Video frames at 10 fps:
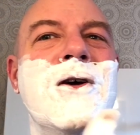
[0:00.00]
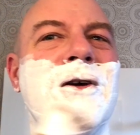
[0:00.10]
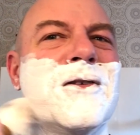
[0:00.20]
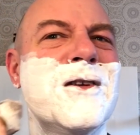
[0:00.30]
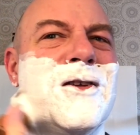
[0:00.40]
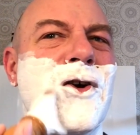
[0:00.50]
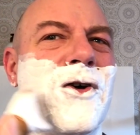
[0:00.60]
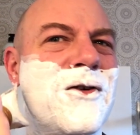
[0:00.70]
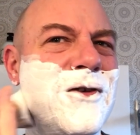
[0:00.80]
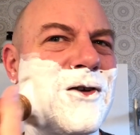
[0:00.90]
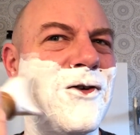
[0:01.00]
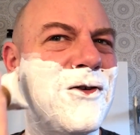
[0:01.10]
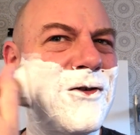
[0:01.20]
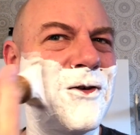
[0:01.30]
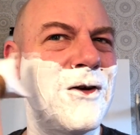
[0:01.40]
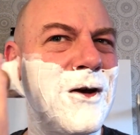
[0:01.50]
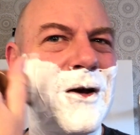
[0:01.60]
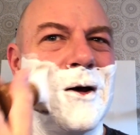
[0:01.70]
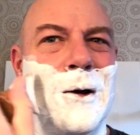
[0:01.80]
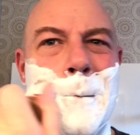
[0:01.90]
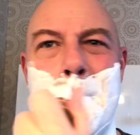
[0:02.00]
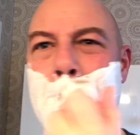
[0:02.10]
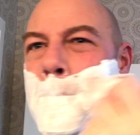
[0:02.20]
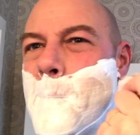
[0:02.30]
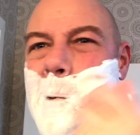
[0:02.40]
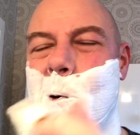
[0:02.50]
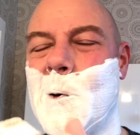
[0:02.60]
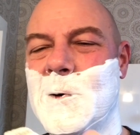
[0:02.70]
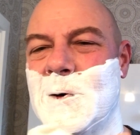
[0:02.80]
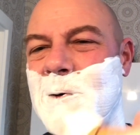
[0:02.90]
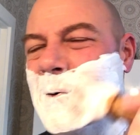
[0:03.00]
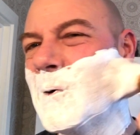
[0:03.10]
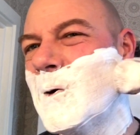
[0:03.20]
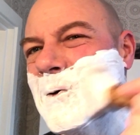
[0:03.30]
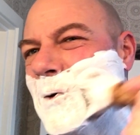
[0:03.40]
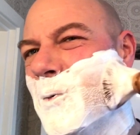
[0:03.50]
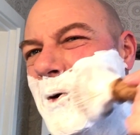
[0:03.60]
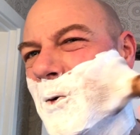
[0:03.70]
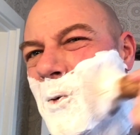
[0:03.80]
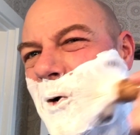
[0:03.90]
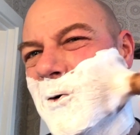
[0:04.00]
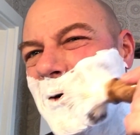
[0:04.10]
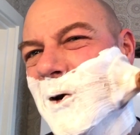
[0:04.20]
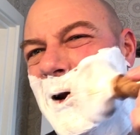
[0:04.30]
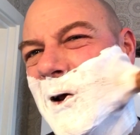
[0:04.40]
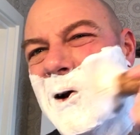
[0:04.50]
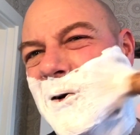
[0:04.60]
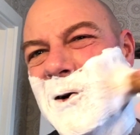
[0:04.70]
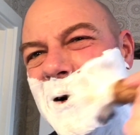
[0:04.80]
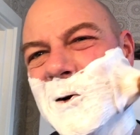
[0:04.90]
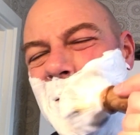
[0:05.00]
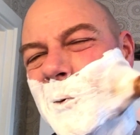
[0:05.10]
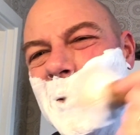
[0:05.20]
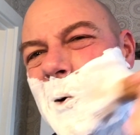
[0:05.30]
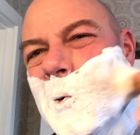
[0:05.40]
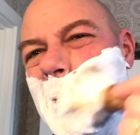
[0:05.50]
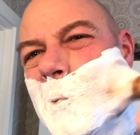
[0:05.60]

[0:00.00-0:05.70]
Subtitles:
Is it yard citrus? God, so many words in English I don't know.